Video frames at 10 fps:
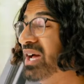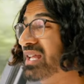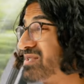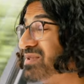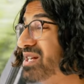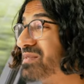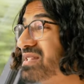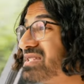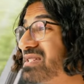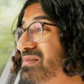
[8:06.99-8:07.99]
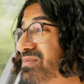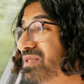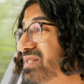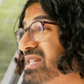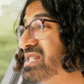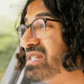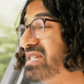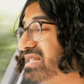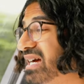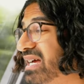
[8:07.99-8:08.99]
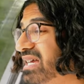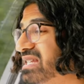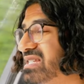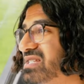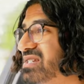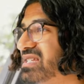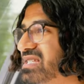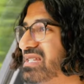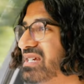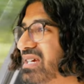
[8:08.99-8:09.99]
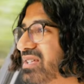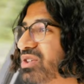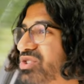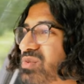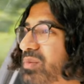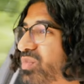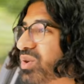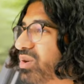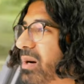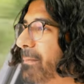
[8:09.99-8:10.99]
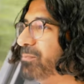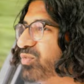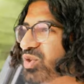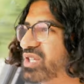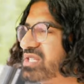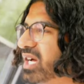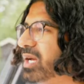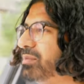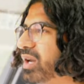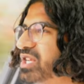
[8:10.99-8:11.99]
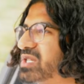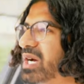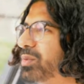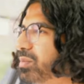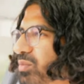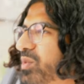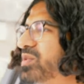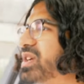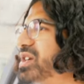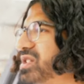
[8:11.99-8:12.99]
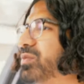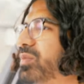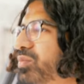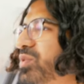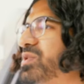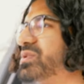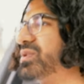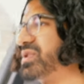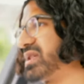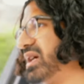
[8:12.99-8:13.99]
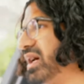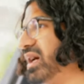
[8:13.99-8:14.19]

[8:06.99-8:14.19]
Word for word: my, that's my only criticism of this engine is that it's just, you just want more all the time. I just, I want more induction, I want more exhaust.